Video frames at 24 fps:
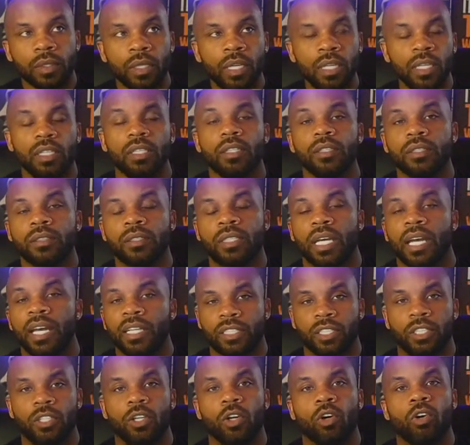to
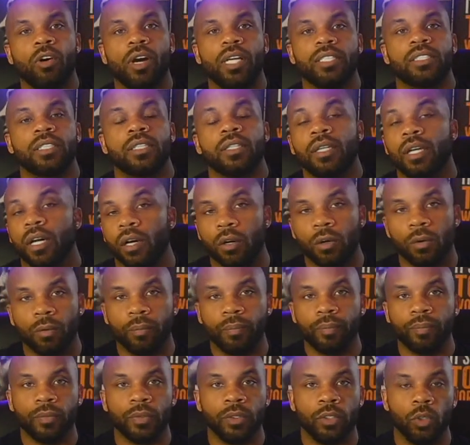answer your question, no,
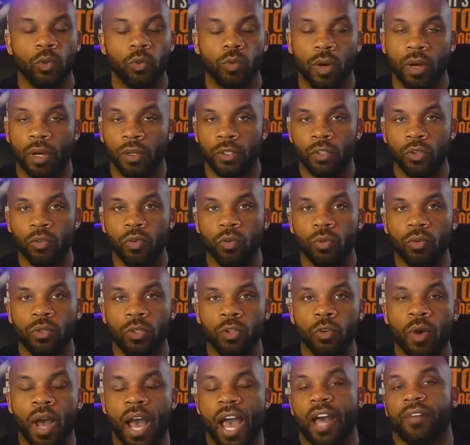you, you,
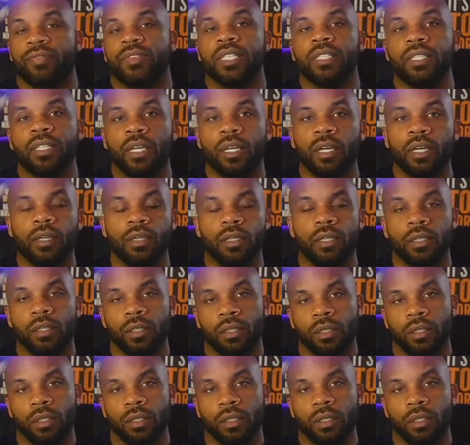you have to get